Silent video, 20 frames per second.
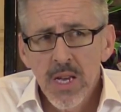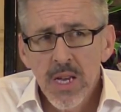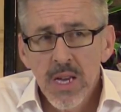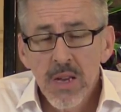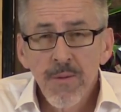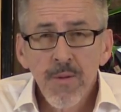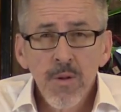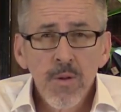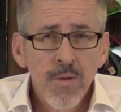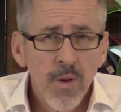
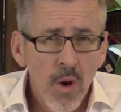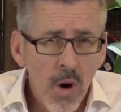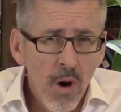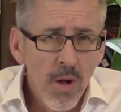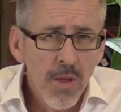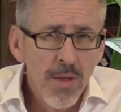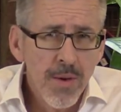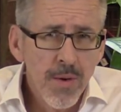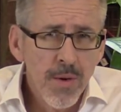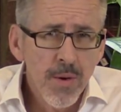If you've
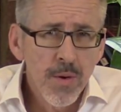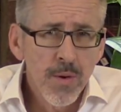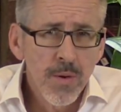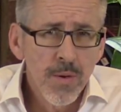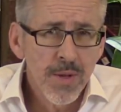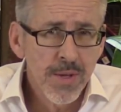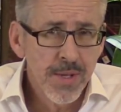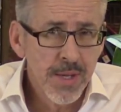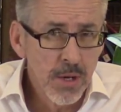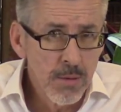gone through
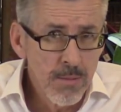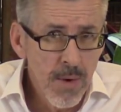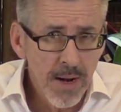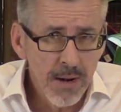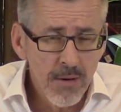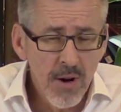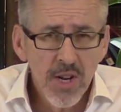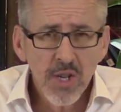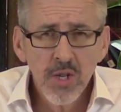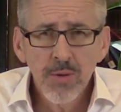the skill
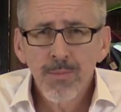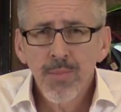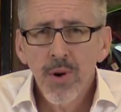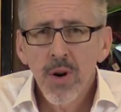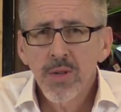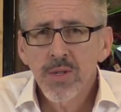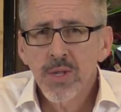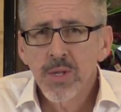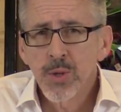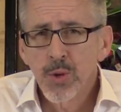migration
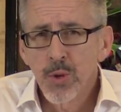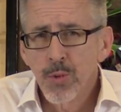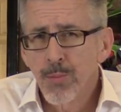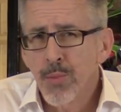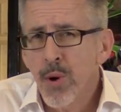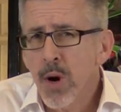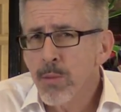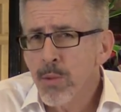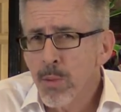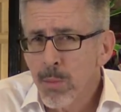process, you'll
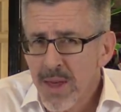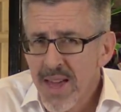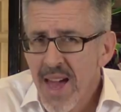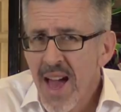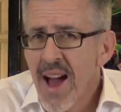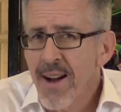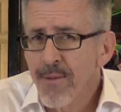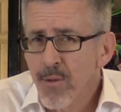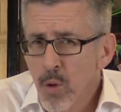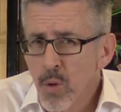probably
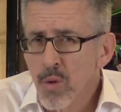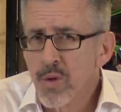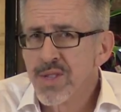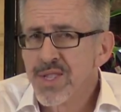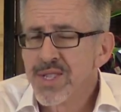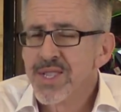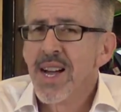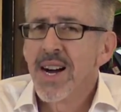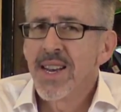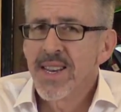have all
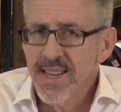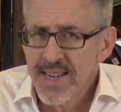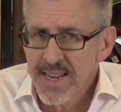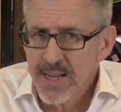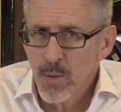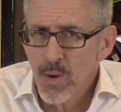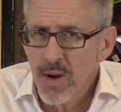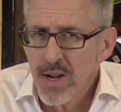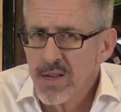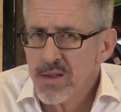this done
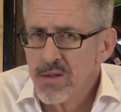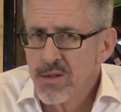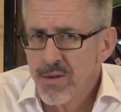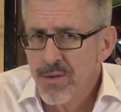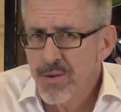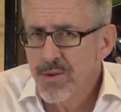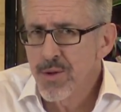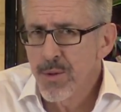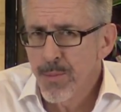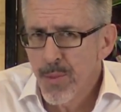anyway
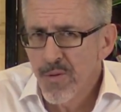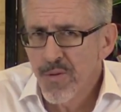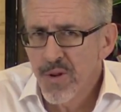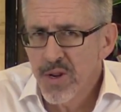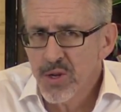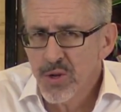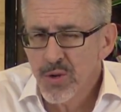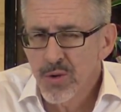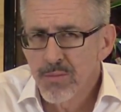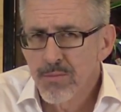through the
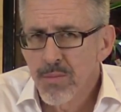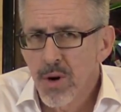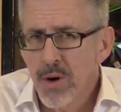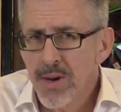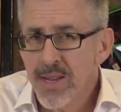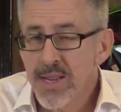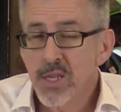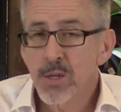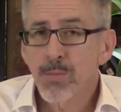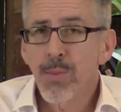professional
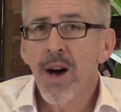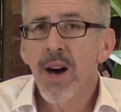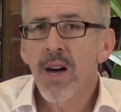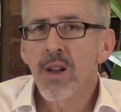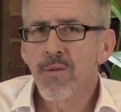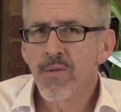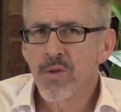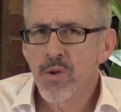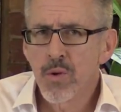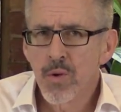body as part
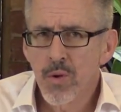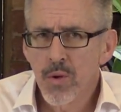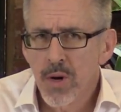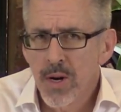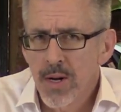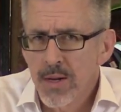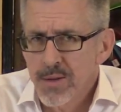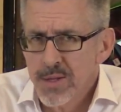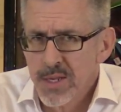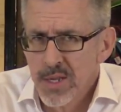of
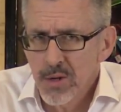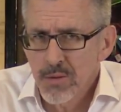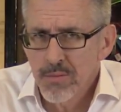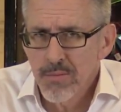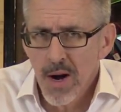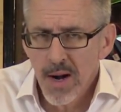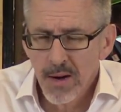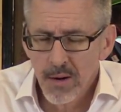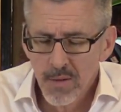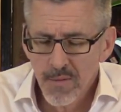your skilled
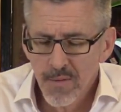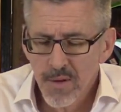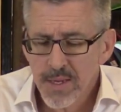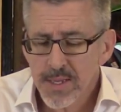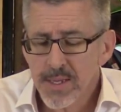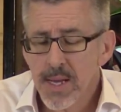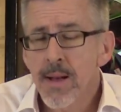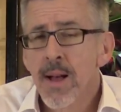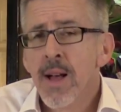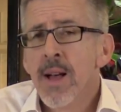migrant
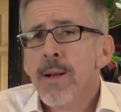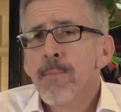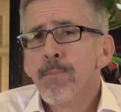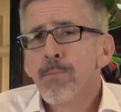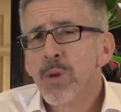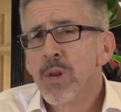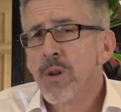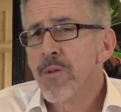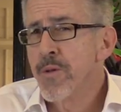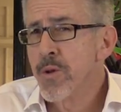visa.
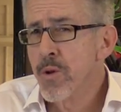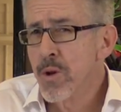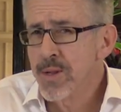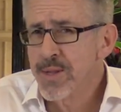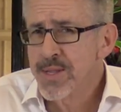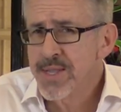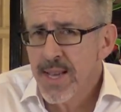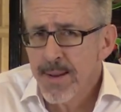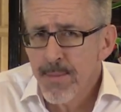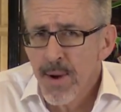But if you're on
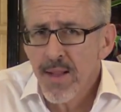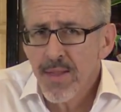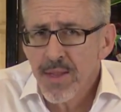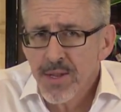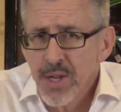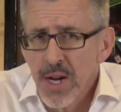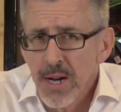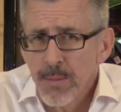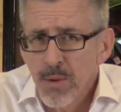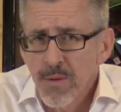some other
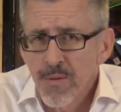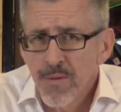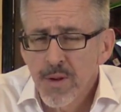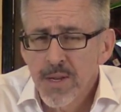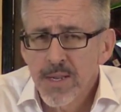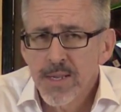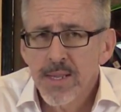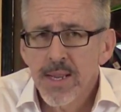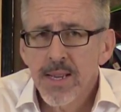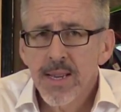type of
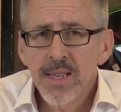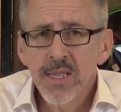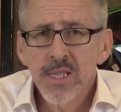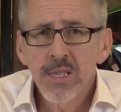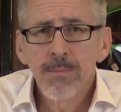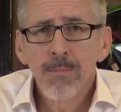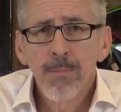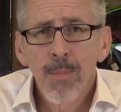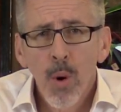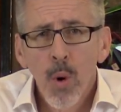visa, it's
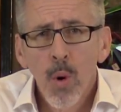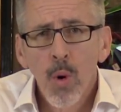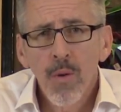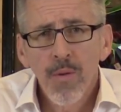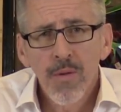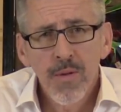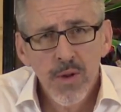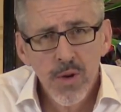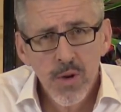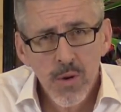
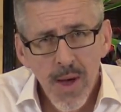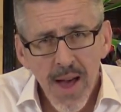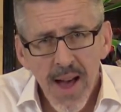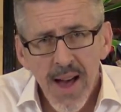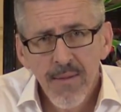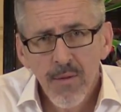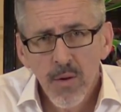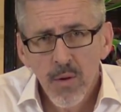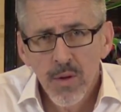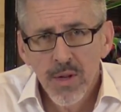important that you
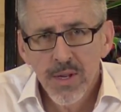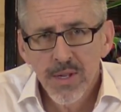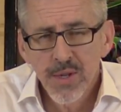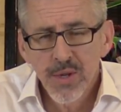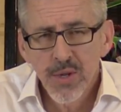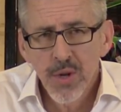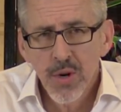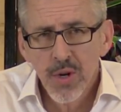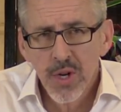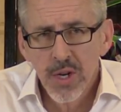have all these
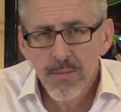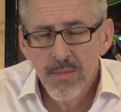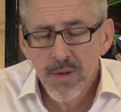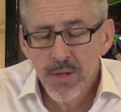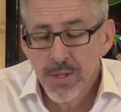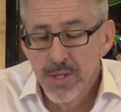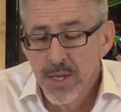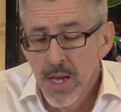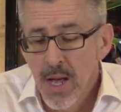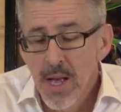
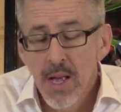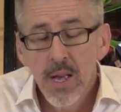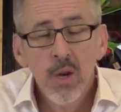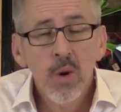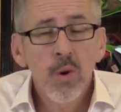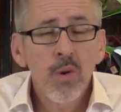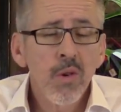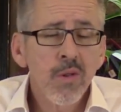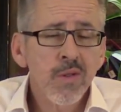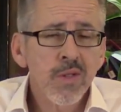documents. It
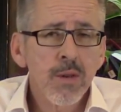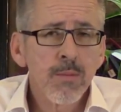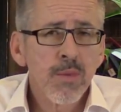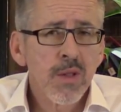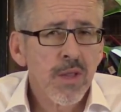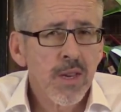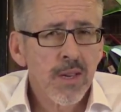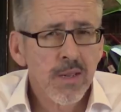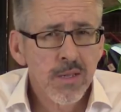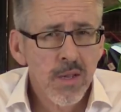could also be
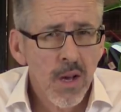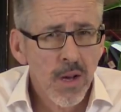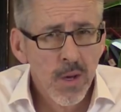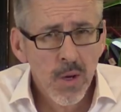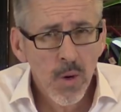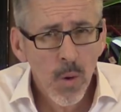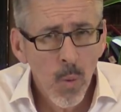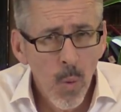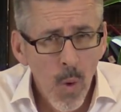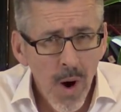things like
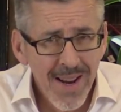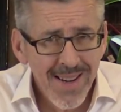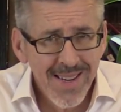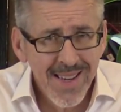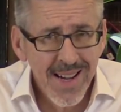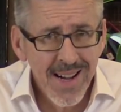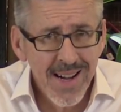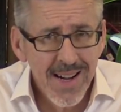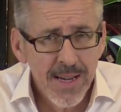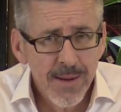your white
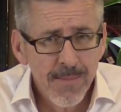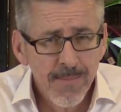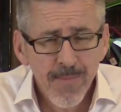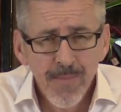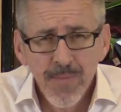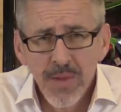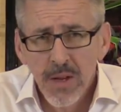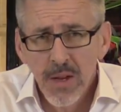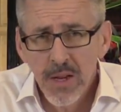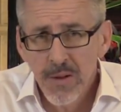card,
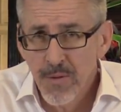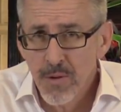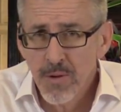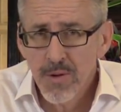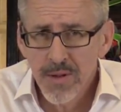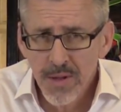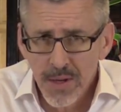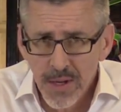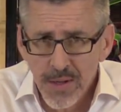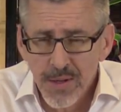if you're
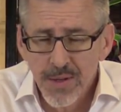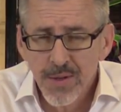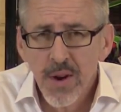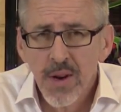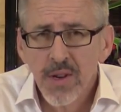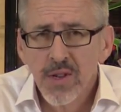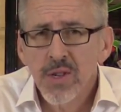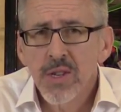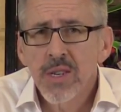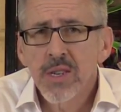in the
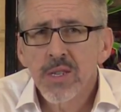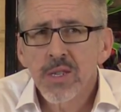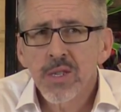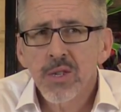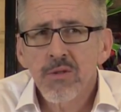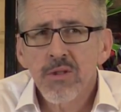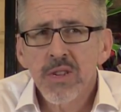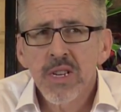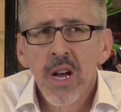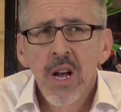construction
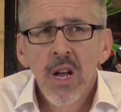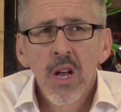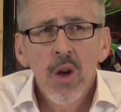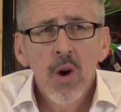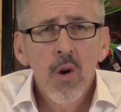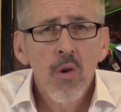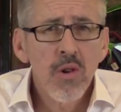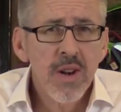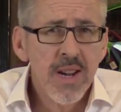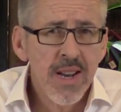industry,
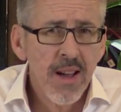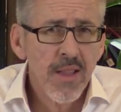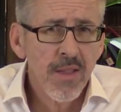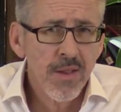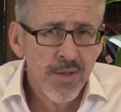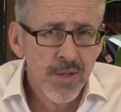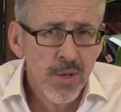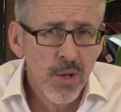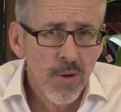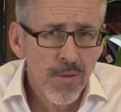or any other
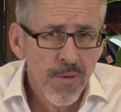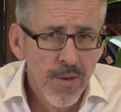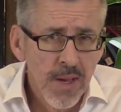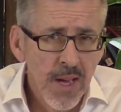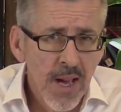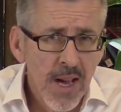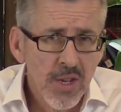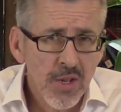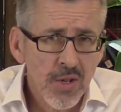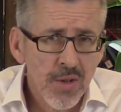
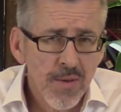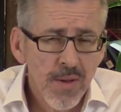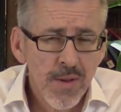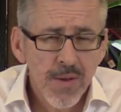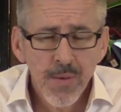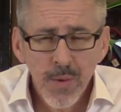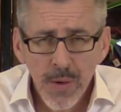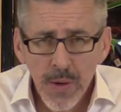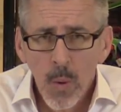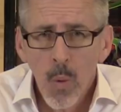certification
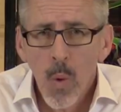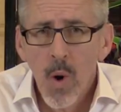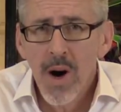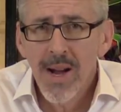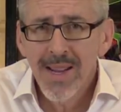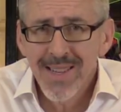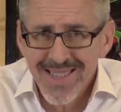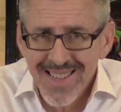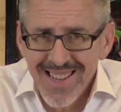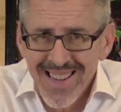that's
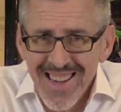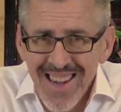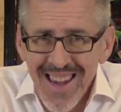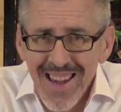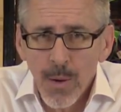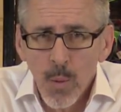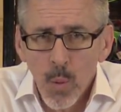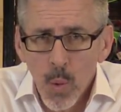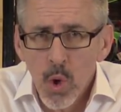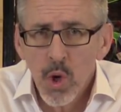required to
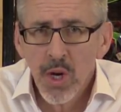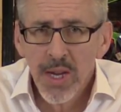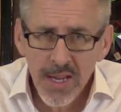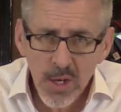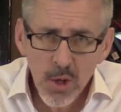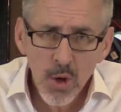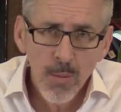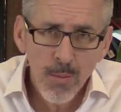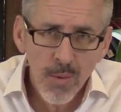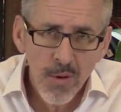get work
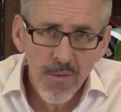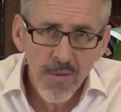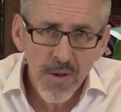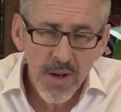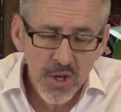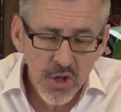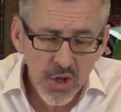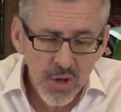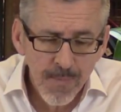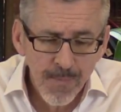in your
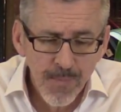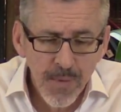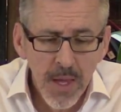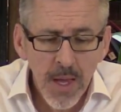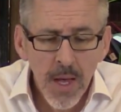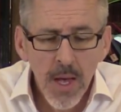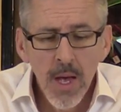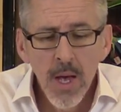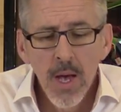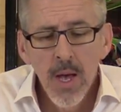profession.
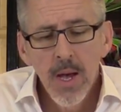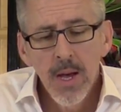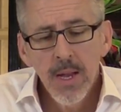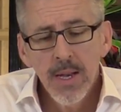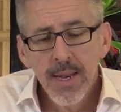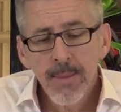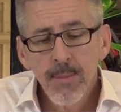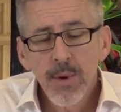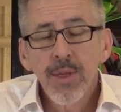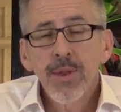
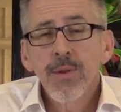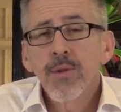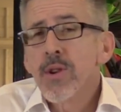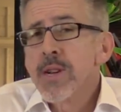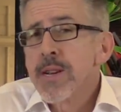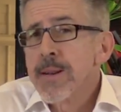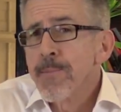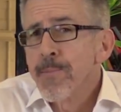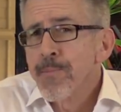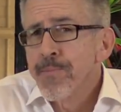Number
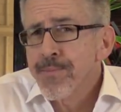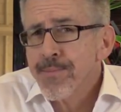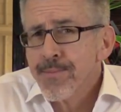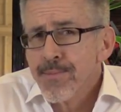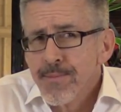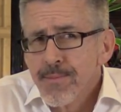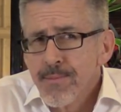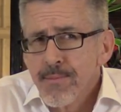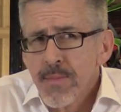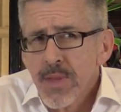three,
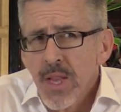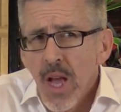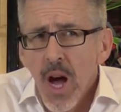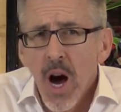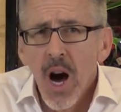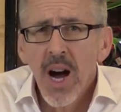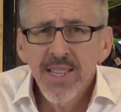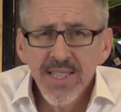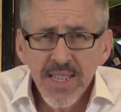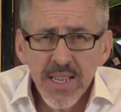
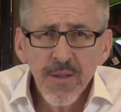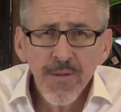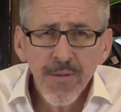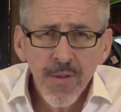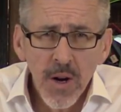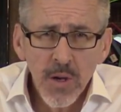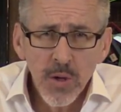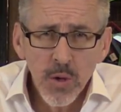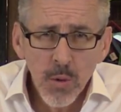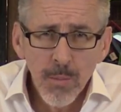
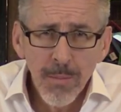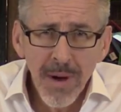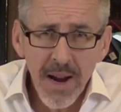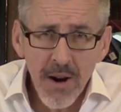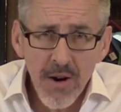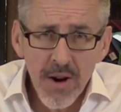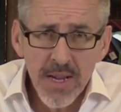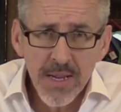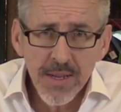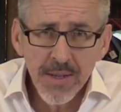identify your
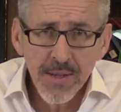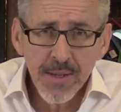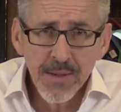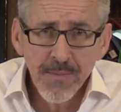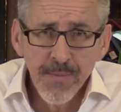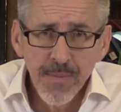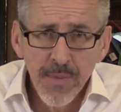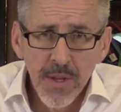barriers.